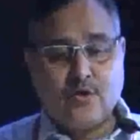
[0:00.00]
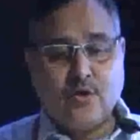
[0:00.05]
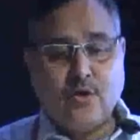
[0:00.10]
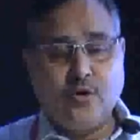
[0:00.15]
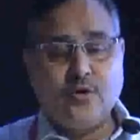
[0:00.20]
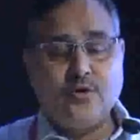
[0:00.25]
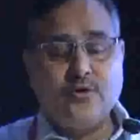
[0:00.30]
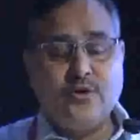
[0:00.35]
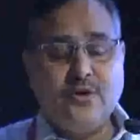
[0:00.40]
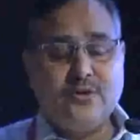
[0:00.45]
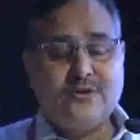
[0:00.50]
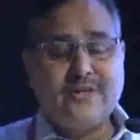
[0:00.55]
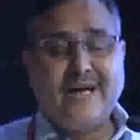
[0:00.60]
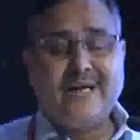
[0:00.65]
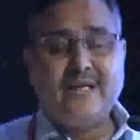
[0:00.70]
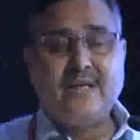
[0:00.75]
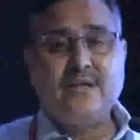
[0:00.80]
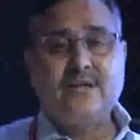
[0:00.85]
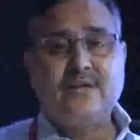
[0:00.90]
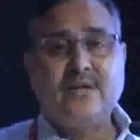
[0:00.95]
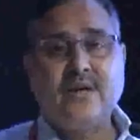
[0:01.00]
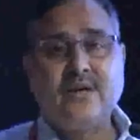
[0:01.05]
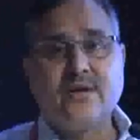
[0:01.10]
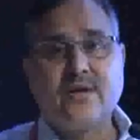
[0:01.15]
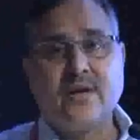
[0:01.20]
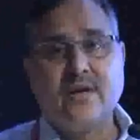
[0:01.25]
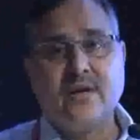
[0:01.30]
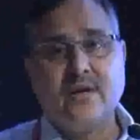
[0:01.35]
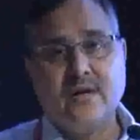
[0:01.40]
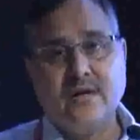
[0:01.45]
So these are the
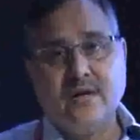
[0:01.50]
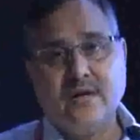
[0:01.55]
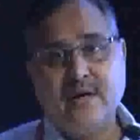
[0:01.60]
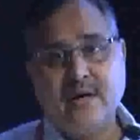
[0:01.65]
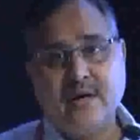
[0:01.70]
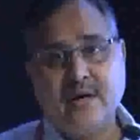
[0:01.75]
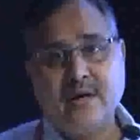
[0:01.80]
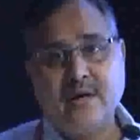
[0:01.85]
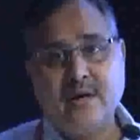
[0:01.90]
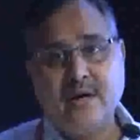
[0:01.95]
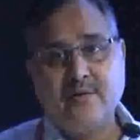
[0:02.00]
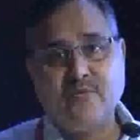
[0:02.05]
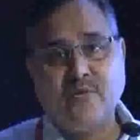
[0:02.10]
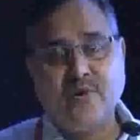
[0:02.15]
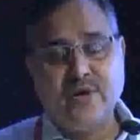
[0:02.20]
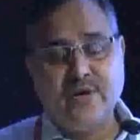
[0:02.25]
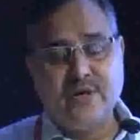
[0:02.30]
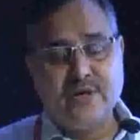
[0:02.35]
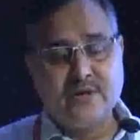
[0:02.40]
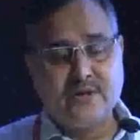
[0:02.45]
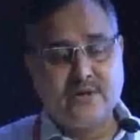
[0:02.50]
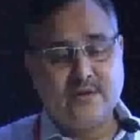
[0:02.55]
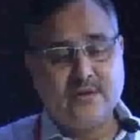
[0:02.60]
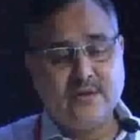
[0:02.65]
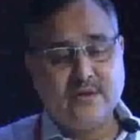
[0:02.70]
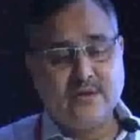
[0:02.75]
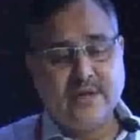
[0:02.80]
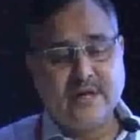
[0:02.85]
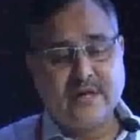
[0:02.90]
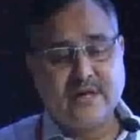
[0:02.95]
general avoidance
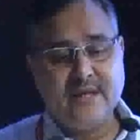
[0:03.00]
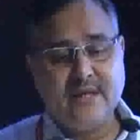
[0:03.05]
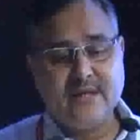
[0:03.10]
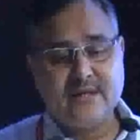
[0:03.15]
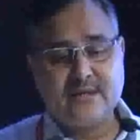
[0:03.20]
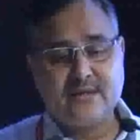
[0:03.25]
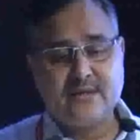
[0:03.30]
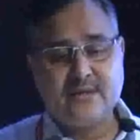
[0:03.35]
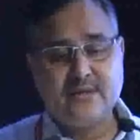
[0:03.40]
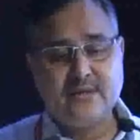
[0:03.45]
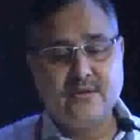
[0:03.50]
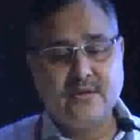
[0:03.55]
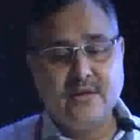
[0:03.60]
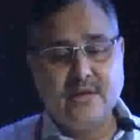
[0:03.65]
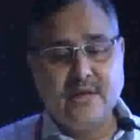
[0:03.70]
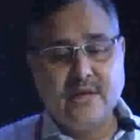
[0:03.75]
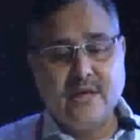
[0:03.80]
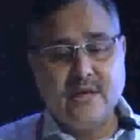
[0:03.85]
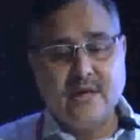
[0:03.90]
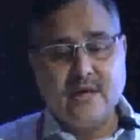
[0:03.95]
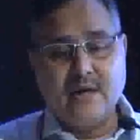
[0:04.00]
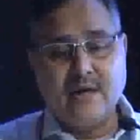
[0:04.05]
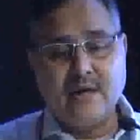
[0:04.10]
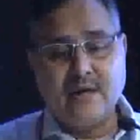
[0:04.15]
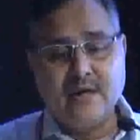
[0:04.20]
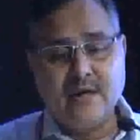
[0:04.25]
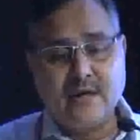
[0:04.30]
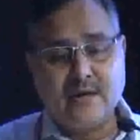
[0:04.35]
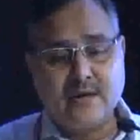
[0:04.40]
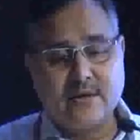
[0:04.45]
techniques,
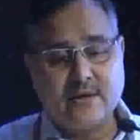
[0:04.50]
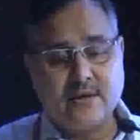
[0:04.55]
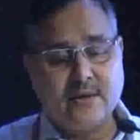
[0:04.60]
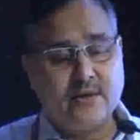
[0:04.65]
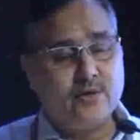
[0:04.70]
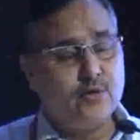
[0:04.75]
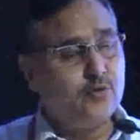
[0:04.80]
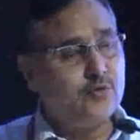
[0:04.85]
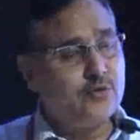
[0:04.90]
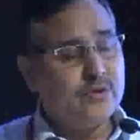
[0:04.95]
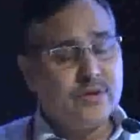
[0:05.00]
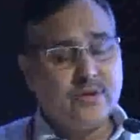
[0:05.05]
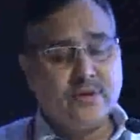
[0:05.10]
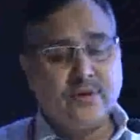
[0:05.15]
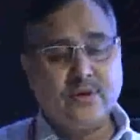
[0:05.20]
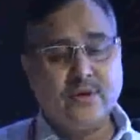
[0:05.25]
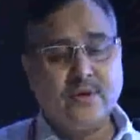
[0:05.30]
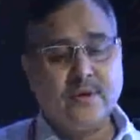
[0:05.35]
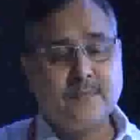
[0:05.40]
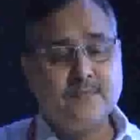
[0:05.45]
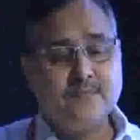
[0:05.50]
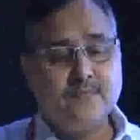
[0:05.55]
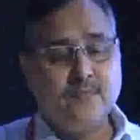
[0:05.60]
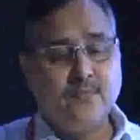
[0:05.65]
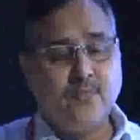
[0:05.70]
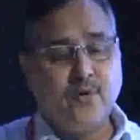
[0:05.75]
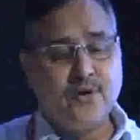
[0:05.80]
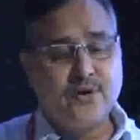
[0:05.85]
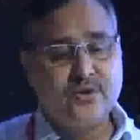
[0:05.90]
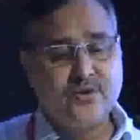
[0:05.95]
like using
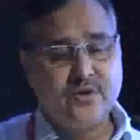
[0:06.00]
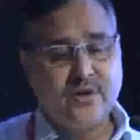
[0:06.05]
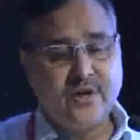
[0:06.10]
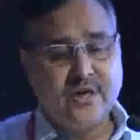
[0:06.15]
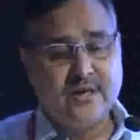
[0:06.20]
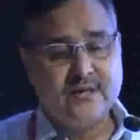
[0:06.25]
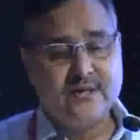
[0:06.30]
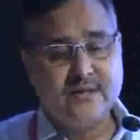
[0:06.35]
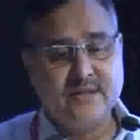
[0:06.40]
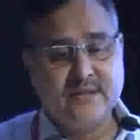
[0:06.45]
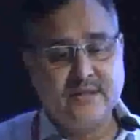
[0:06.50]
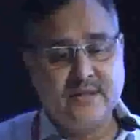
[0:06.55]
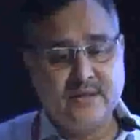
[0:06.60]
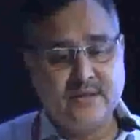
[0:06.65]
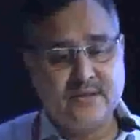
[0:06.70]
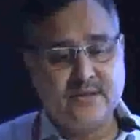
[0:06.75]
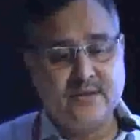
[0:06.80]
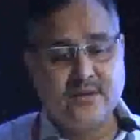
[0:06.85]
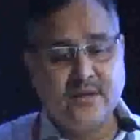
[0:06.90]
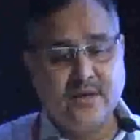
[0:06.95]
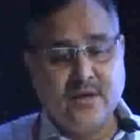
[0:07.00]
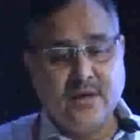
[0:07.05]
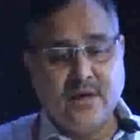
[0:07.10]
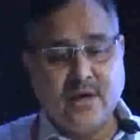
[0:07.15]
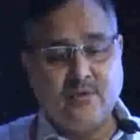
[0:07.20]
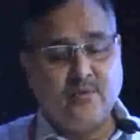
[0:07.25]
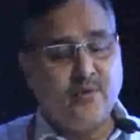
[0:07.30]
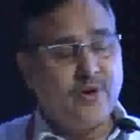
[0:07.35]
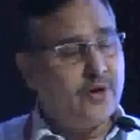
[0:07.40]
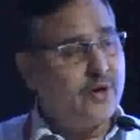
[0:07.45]
moisturizers,
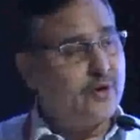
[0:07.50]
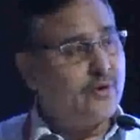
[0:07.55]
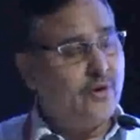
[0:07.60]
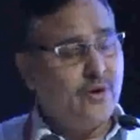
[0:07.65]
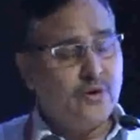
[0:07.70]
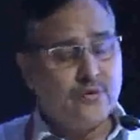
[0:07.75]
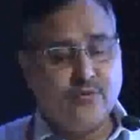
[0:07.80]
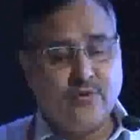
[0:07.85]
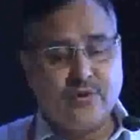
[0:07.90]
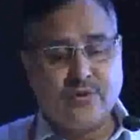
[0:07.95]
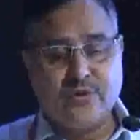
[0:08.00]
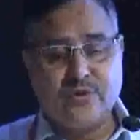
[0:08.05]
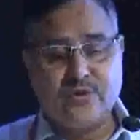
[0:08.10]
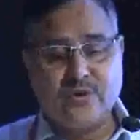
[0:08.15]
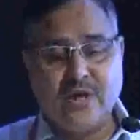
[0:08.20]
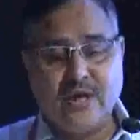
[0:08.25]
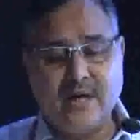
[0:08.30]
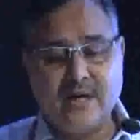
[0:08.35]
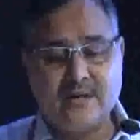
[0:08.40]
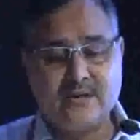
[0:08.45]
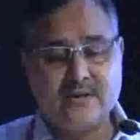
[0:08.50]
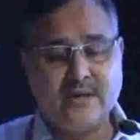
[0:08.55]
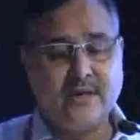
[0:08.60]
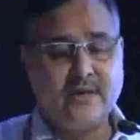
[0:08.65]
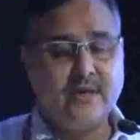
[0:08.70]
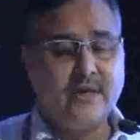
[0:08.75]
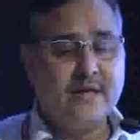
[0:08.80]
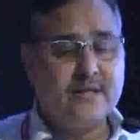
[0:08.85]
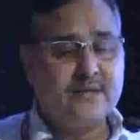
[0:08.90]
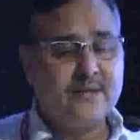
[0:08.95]
avoiding hot water showers,
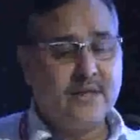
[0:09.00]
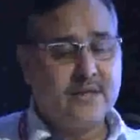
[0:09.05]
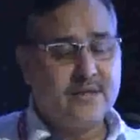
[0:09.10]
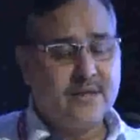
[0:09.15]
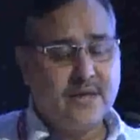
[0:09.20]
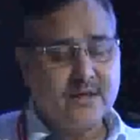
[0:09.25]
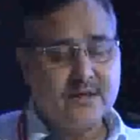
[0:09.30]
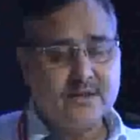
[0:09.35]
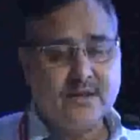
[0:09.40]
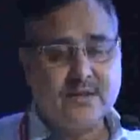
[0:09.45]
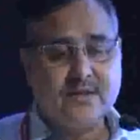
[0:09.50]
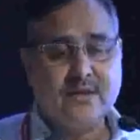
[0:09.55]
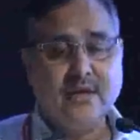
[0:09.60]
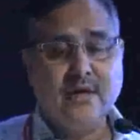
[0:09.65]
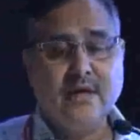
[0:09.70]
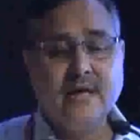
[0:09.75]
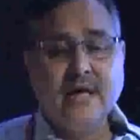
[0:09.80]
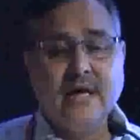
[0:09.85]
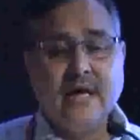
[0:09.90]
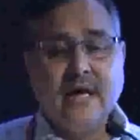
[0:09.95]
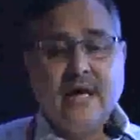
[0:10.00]
and etc., etc.